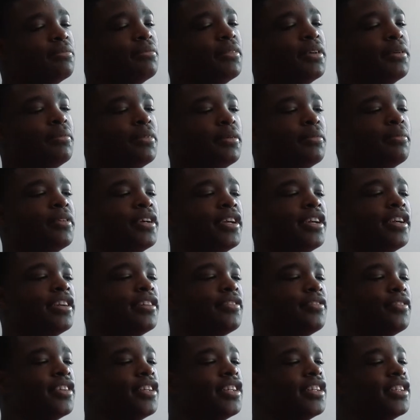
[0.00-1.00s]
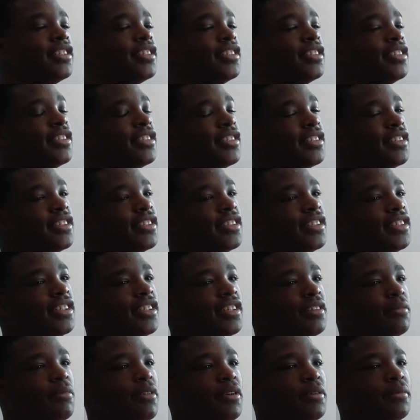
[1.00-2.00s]
been preparing for this
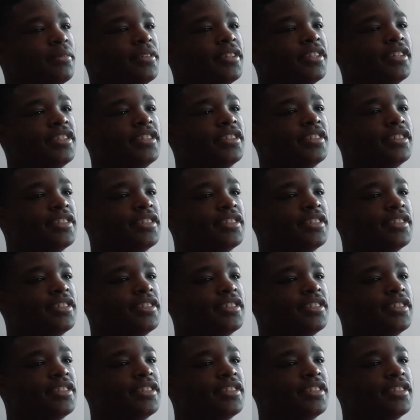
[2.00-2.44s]
moment.